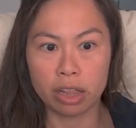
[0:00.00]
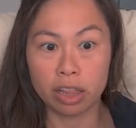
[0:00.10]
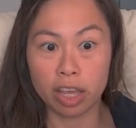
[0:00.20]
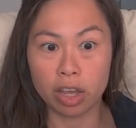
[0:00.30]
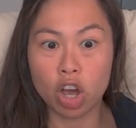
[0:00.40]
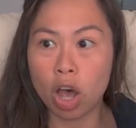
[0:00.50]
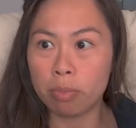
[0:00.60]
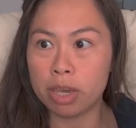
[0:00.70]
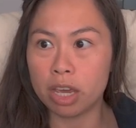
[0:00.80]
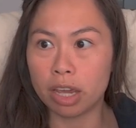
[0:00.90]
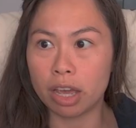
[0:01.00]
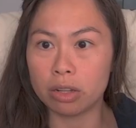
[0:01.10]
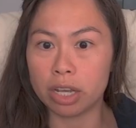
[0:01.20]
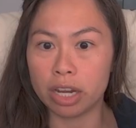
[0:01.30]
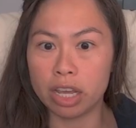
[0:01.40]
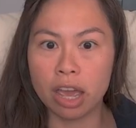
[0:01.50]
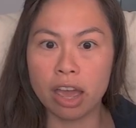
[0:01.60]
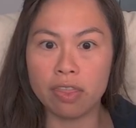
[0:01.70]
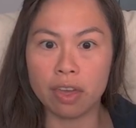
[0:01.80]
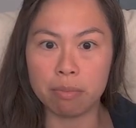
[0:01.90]
click copy account ID
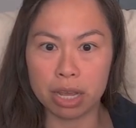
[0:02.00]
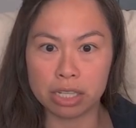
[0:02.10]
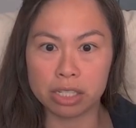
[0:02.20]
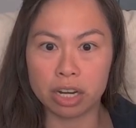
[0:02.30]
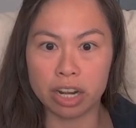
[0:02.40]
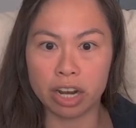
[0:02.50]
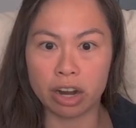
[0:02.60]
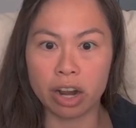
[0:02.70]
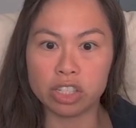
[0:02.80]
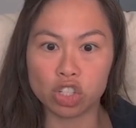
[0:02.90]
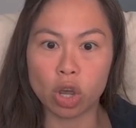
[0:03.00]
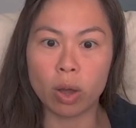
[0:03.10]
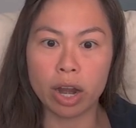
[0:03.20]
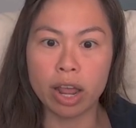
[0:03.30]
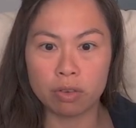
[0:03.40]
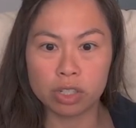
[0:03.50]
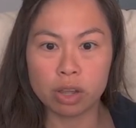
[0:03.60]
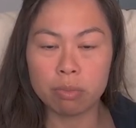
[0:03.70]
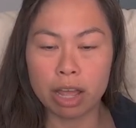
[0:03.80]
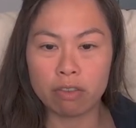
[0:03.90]
and then paste it in here and so on. For
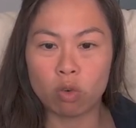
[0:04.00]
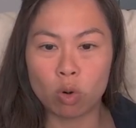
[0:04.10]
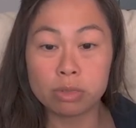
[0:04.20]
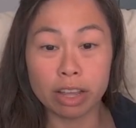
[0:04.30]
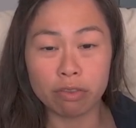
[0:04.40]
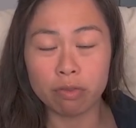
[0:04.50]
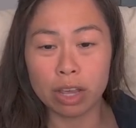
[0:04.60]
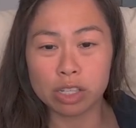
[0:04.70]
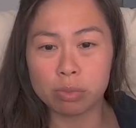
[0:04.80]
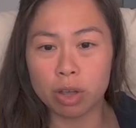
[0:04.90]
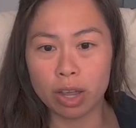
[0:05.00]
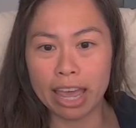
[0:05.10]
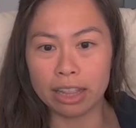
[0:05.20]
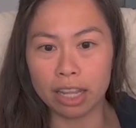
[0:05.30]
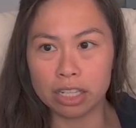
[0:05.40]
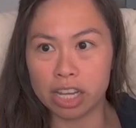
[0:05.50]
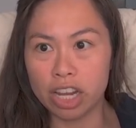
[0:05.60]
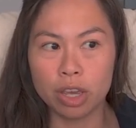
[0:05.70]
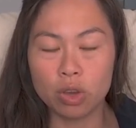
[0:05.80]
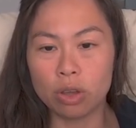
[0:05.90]
some platforms like Facebook and
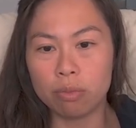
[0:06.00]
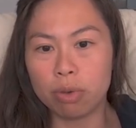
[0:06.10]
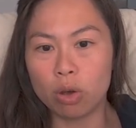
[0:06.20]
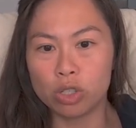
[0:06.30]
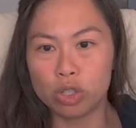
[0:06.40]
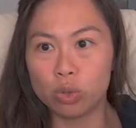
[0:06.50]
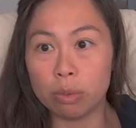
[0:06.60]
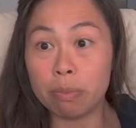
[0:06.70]
LinkedIn, you can post to a